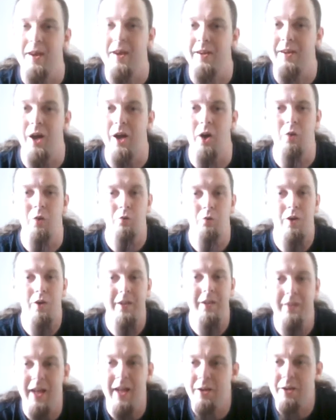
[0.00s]
hot
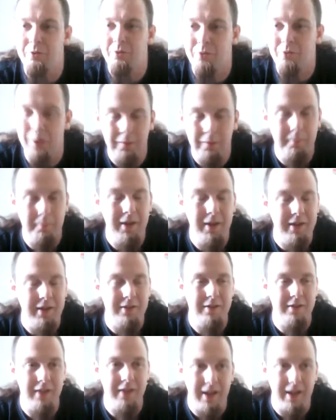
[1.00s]
right now doesn't mean
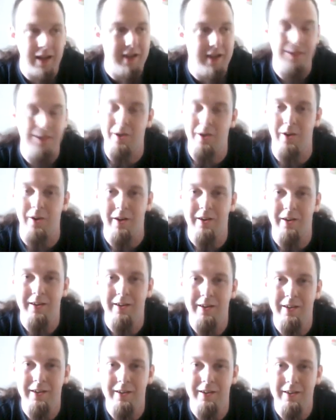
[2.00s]
they ain't hot.
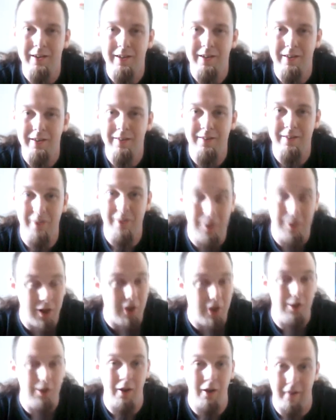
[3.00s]
Still
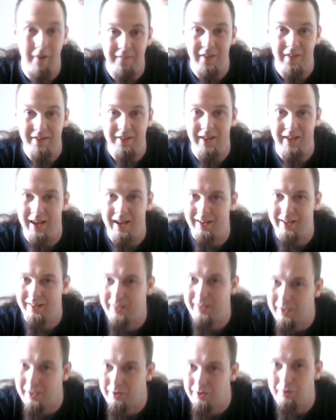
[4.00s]
a lot of
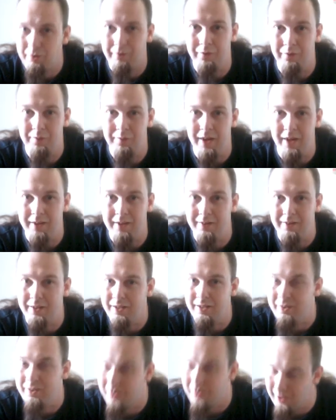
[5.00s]
fantastic stuff from
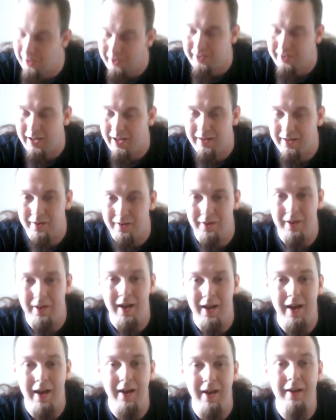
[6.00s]
yesteryear, and I intend on
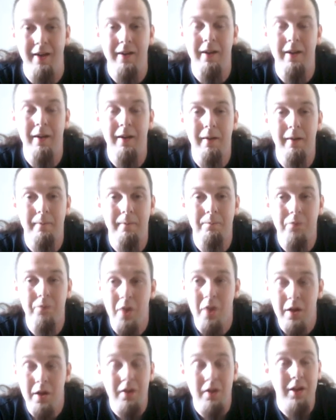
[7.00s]

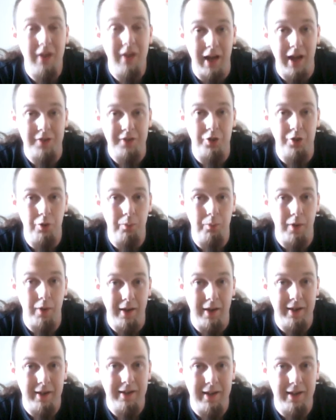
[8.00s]
catching up with
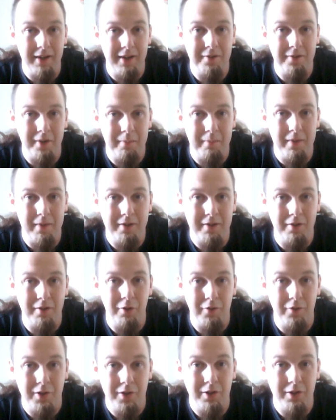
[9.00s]
anything else I missed
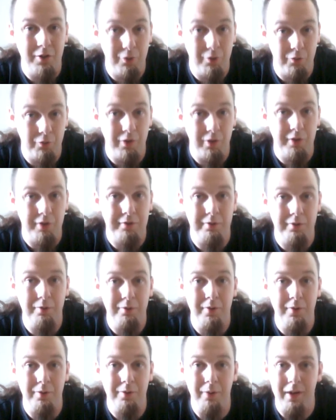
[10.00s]
over the years real
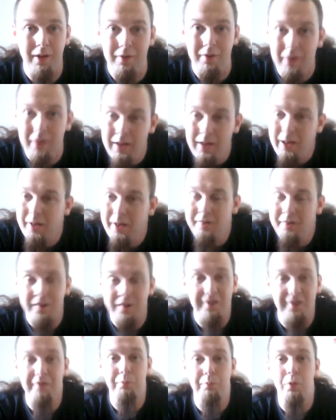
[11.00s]
soon as well. So
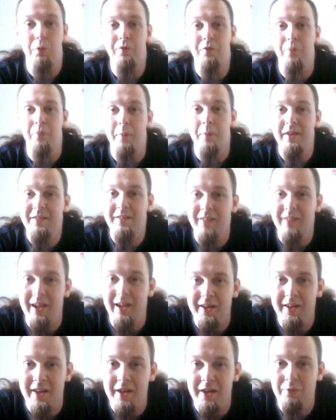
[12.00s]
this is Spud from
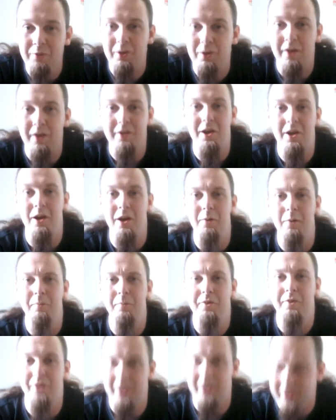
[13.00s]
hitstartnow.com
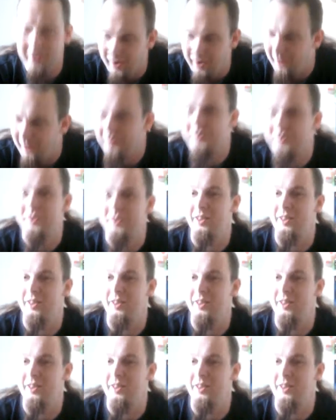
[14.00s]
signing off. Good